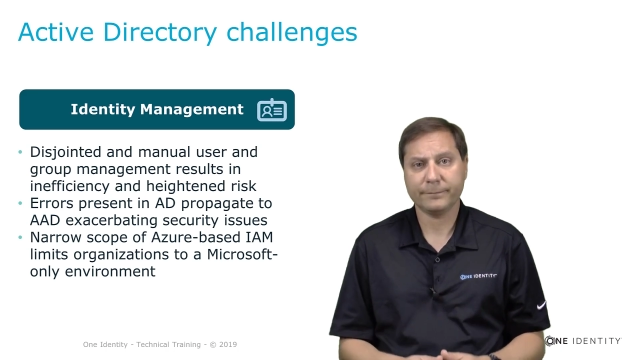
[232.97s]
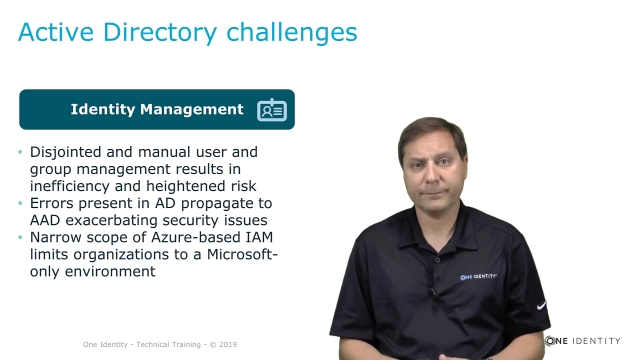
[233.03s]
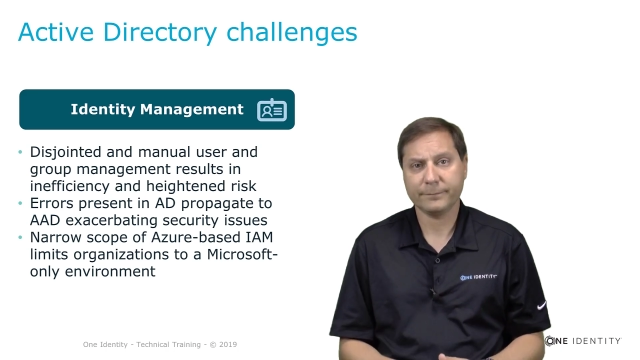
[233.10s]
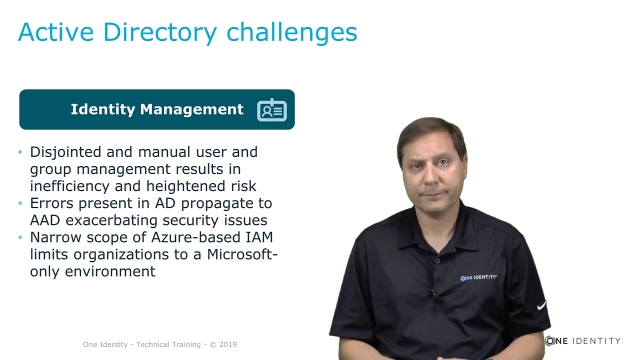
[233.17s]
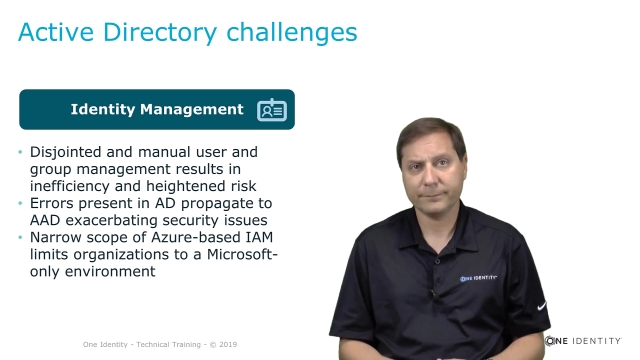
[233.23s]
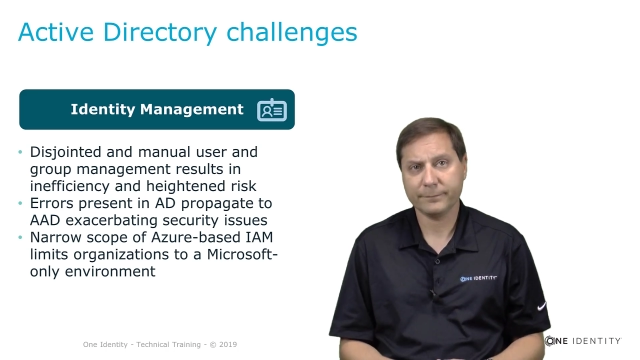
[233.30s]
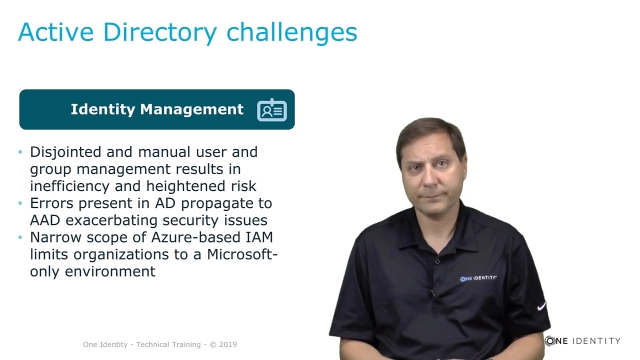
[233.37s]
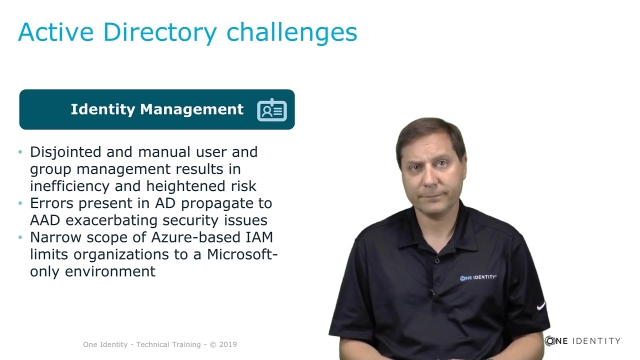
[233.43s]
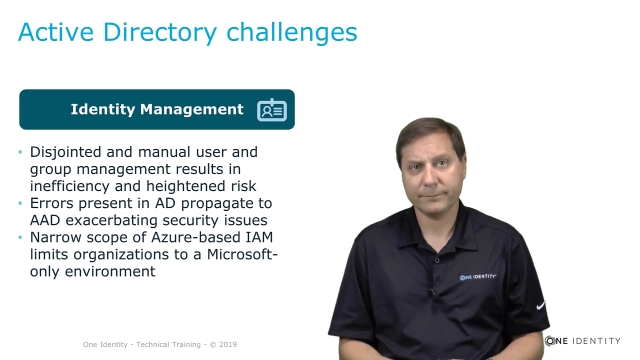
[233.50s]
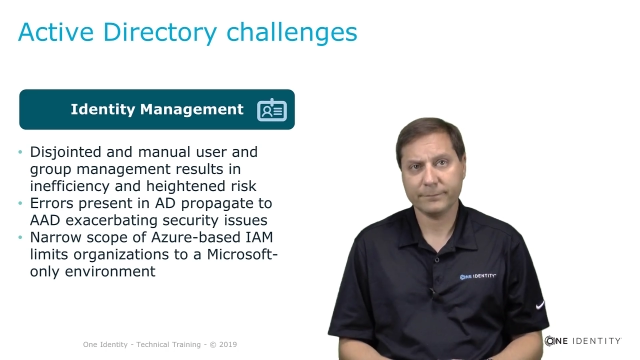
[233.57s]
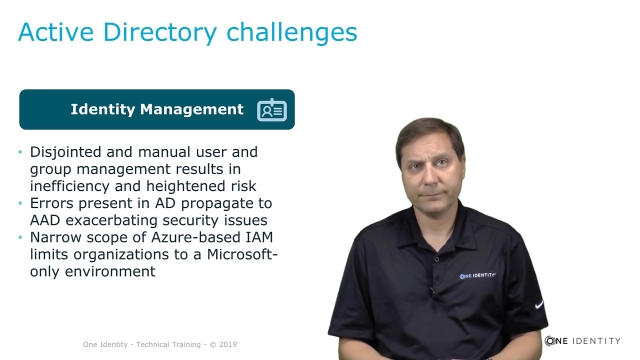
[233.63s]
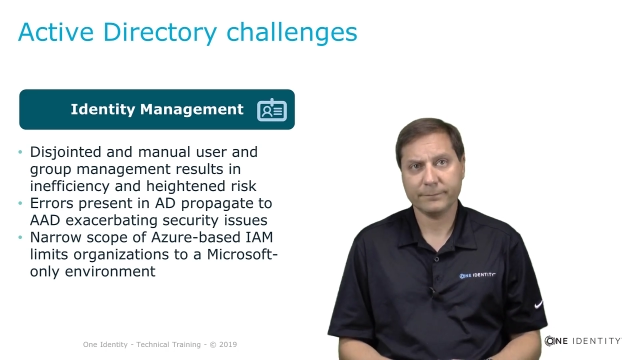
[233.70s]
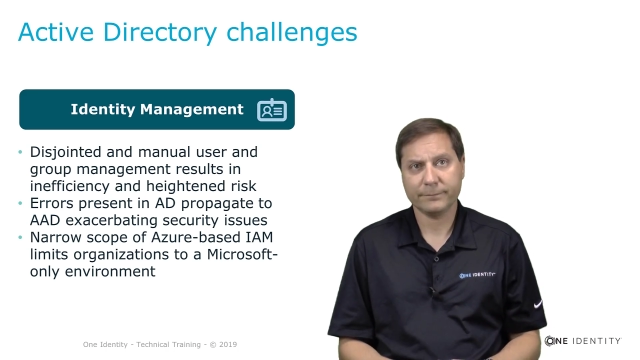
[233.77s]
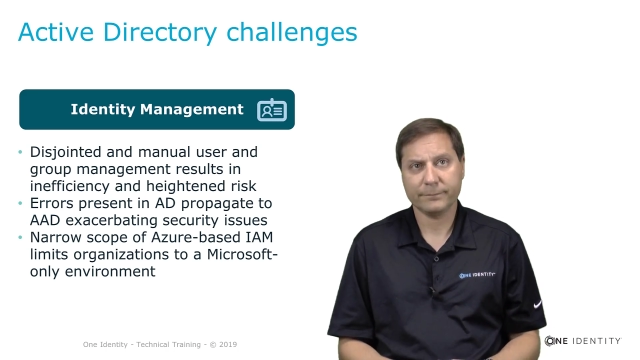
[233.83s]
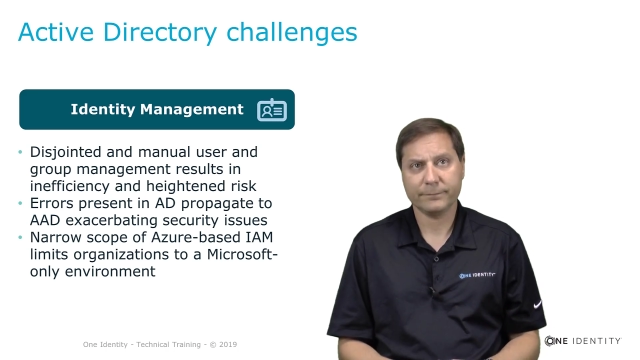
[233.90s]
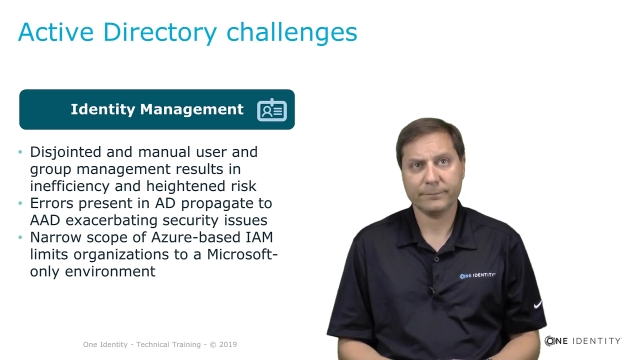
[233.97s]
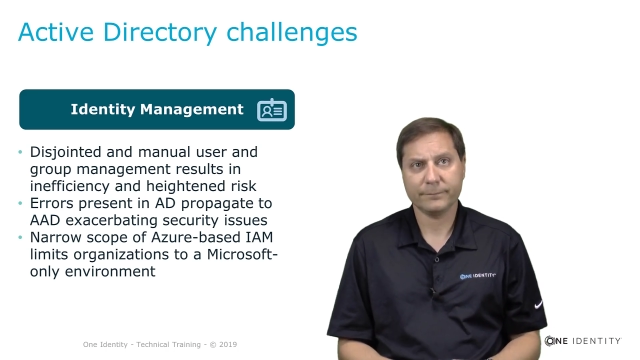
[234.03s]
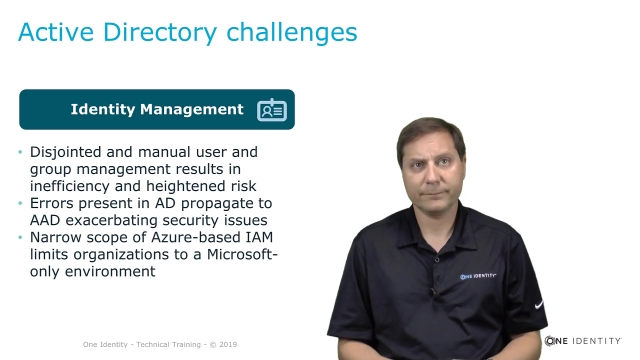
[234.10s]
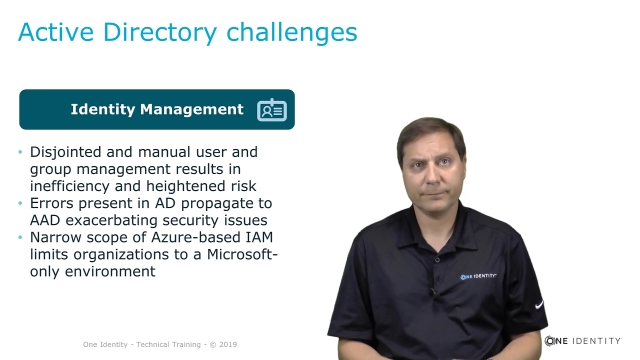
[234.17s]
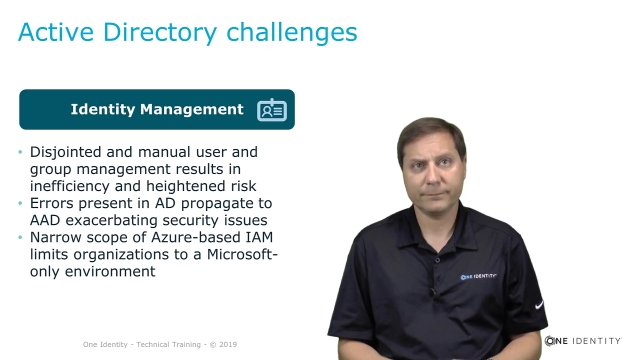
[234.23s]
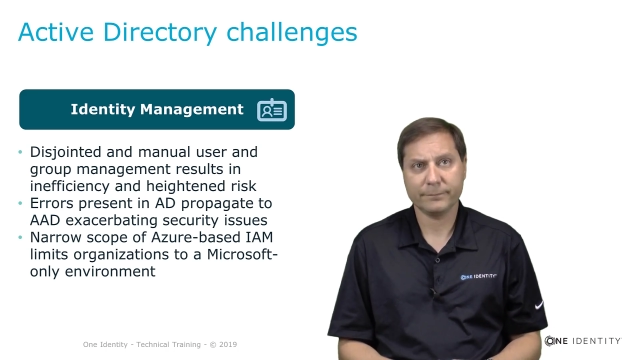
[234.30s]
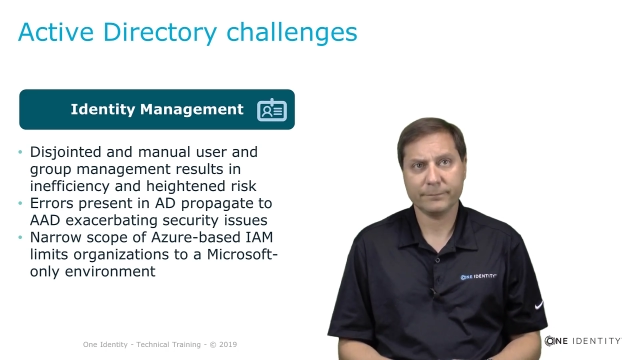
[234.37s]

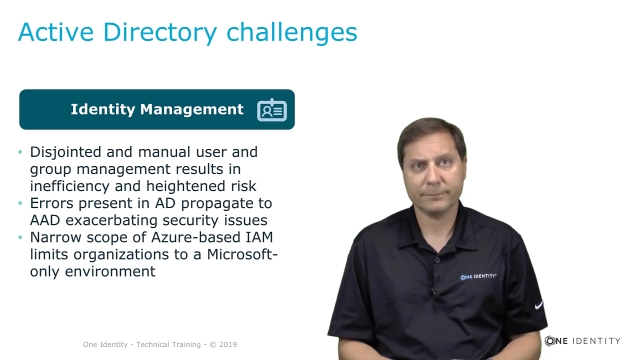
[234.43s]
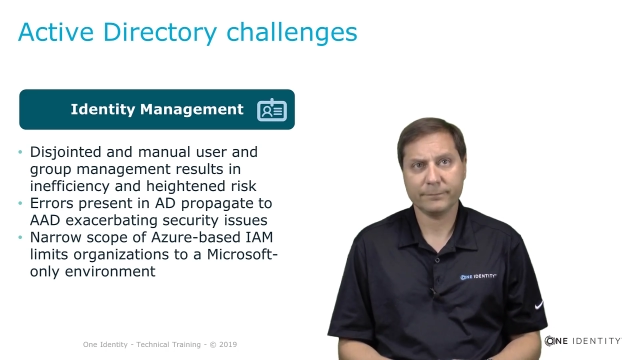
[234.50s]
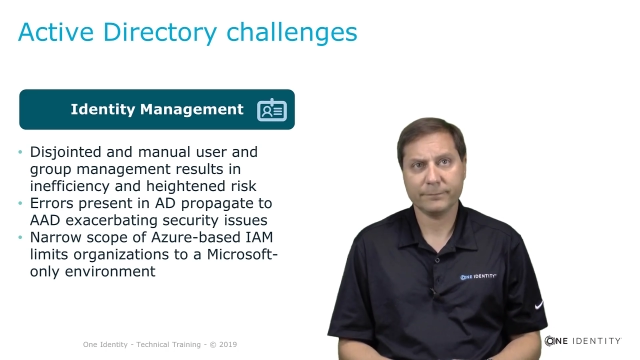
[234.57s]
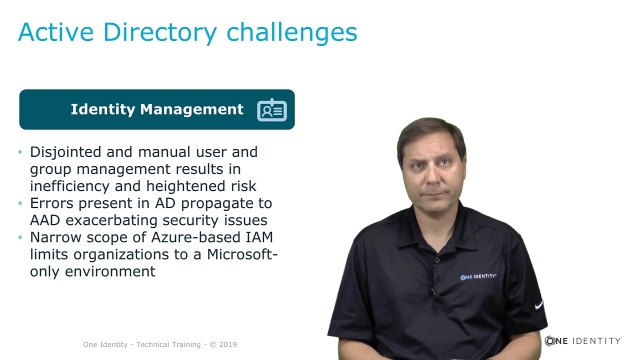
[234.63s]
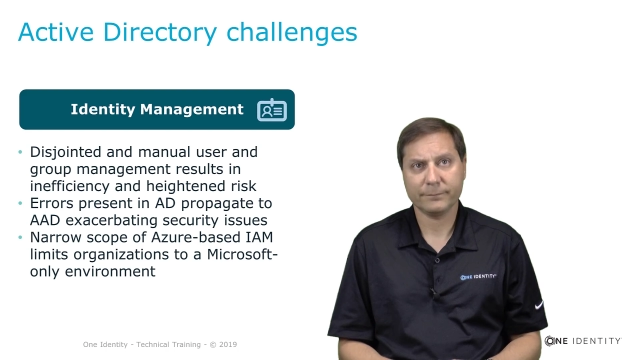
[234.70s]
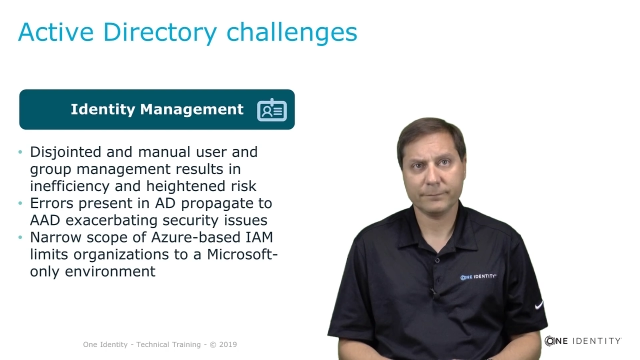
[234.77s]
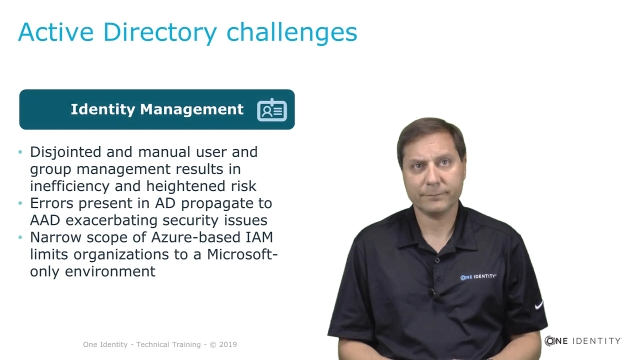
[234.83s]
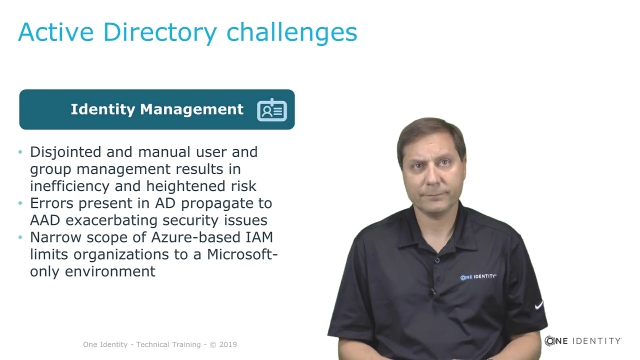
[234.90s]
Nobody speaks.